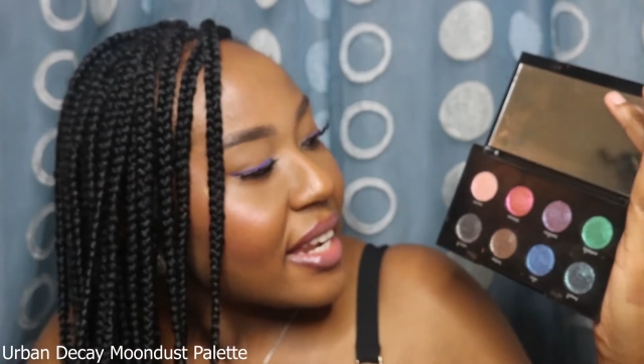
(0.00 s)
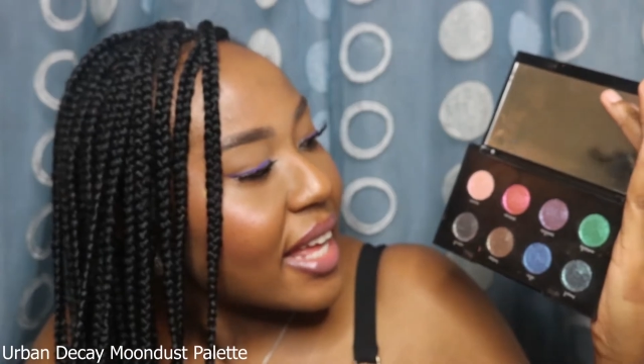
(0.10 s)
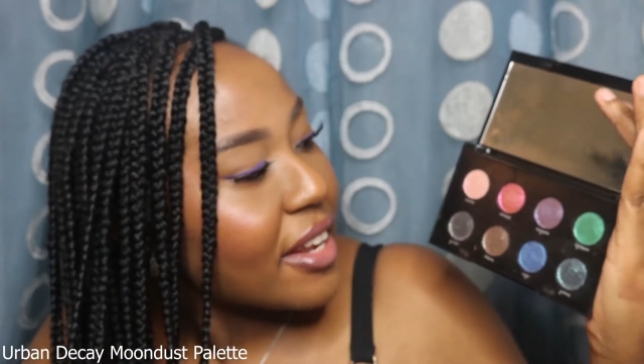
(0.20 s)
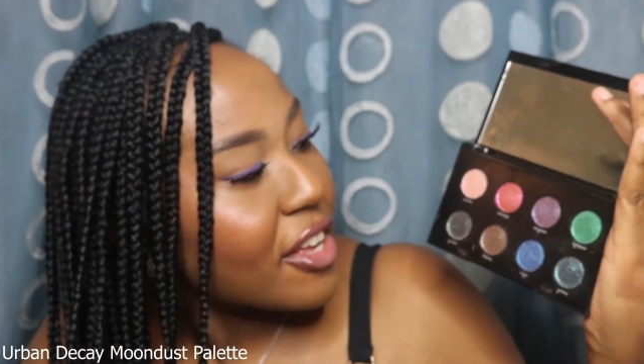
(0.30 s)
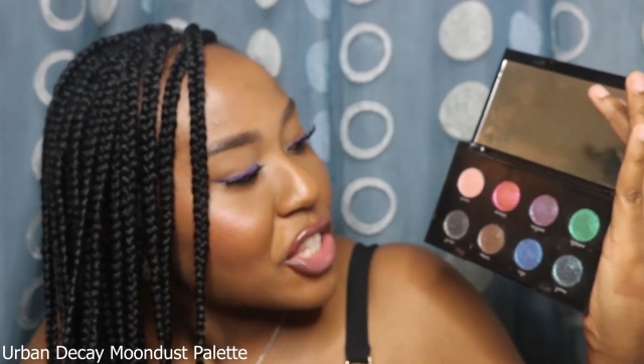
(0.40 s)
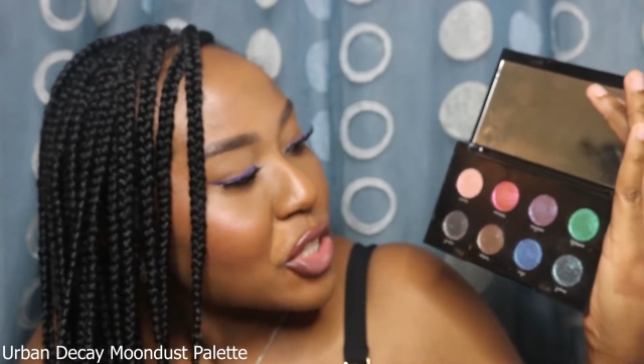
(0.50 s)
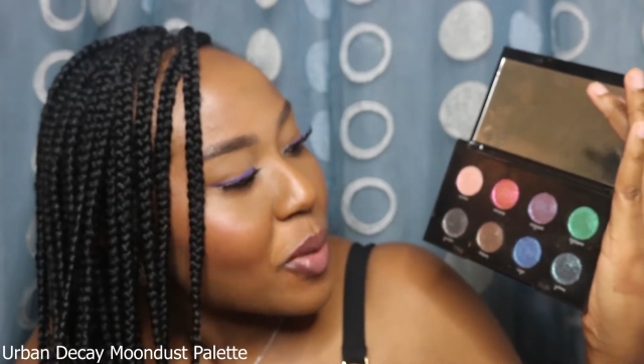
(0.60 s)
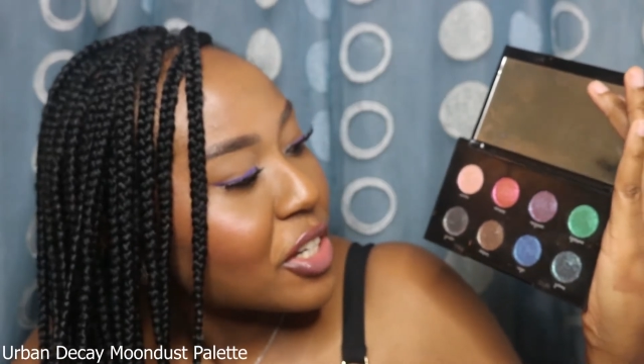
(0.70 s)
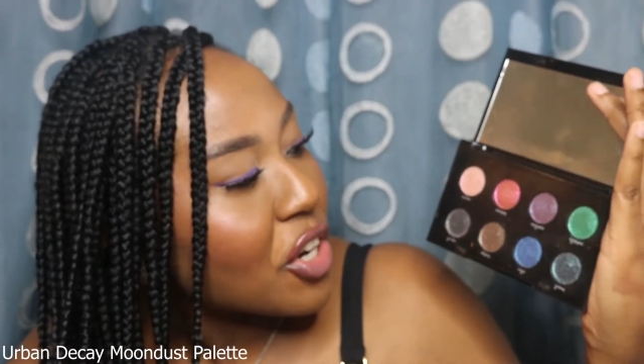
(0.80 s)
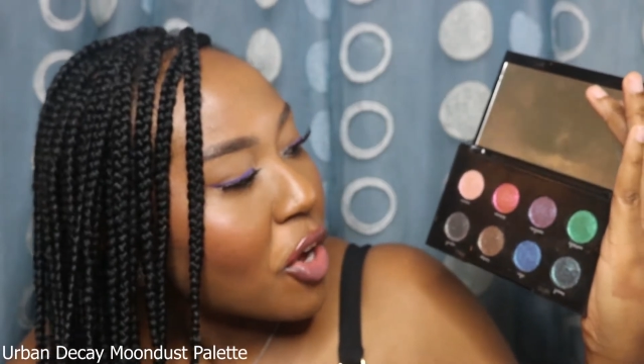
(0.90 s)
Let us
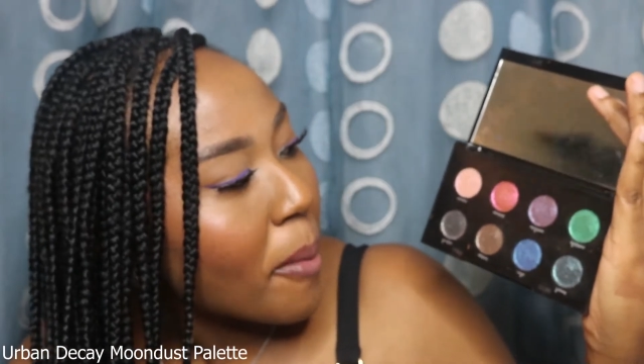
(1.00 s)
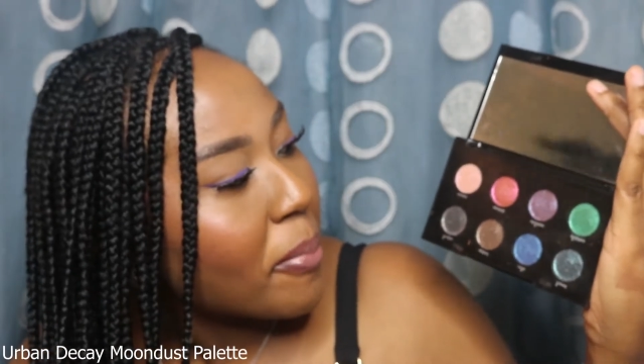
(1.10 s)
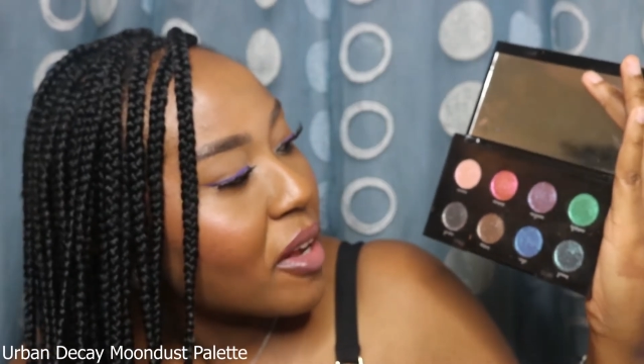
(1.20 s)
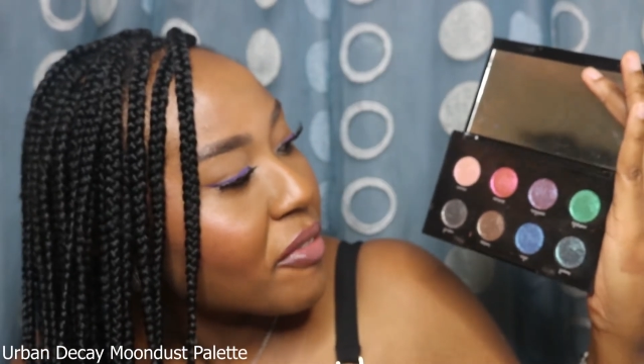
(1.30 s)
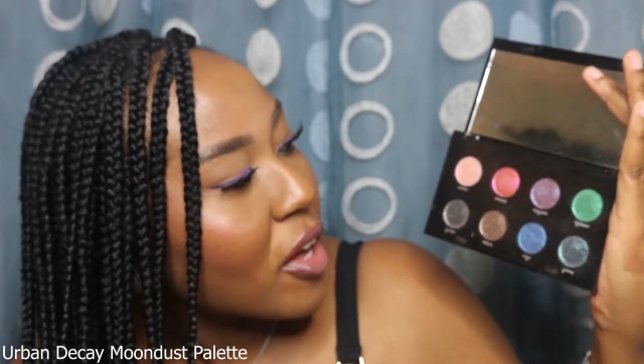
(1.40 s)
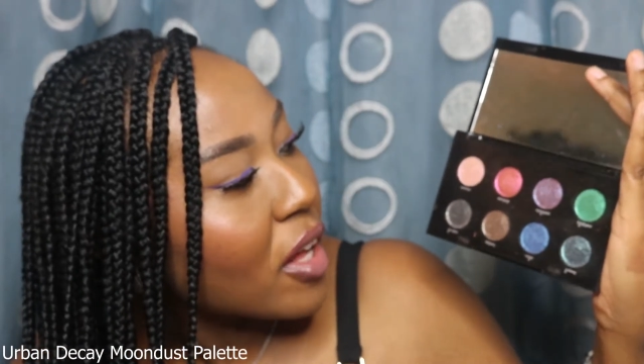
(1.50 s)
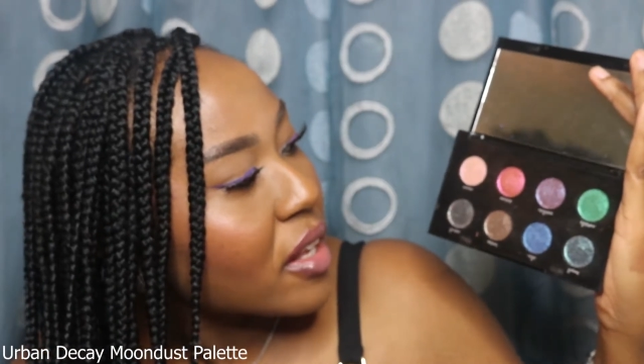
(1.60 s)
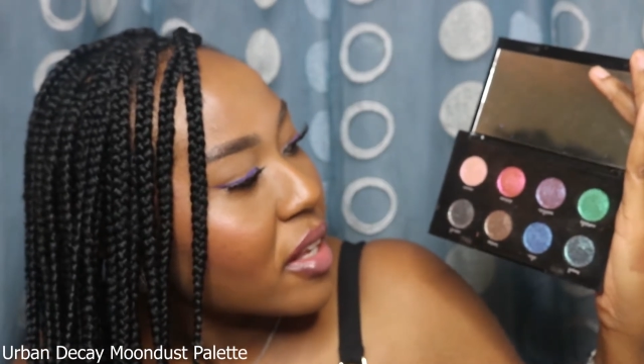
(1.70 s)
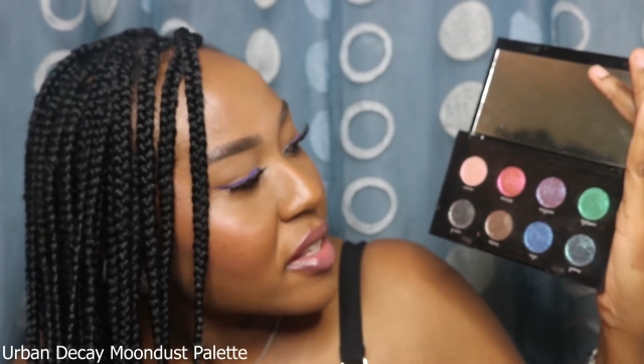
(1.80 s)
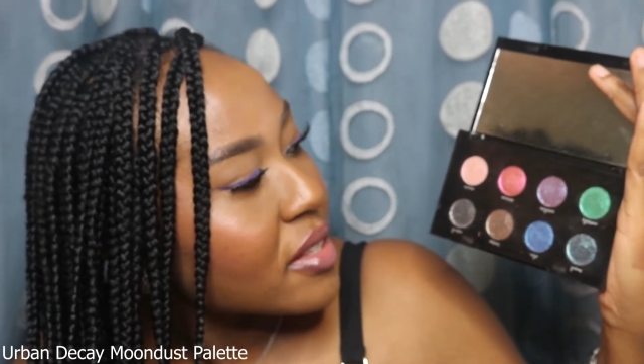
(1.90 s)
swatch a couple of
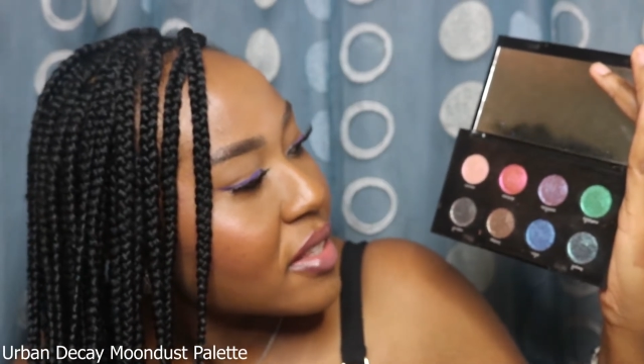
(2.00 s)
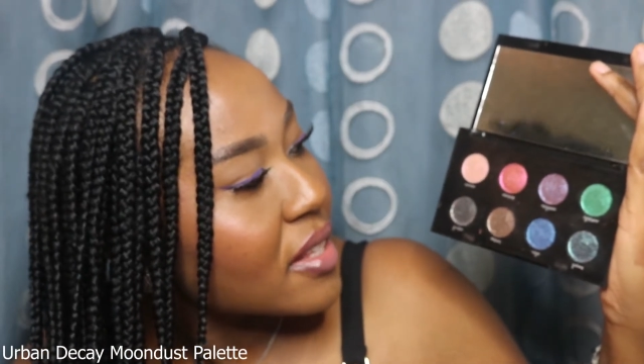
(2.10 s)
colors.